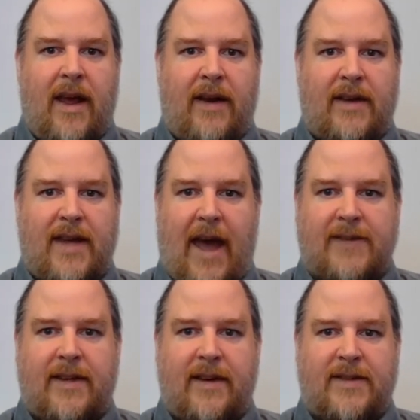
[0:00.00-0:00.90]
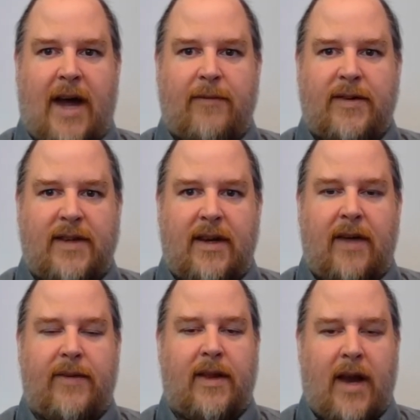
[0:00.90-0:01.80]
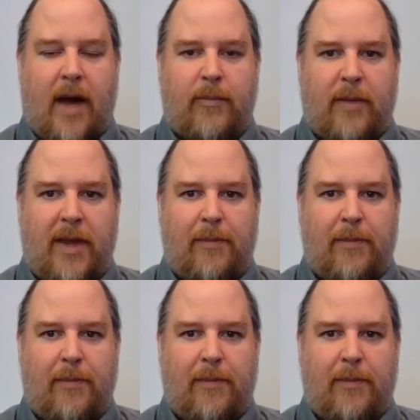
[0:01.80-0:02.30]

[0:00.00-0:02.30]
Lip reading: and attacks on the sovereignty of the Lenape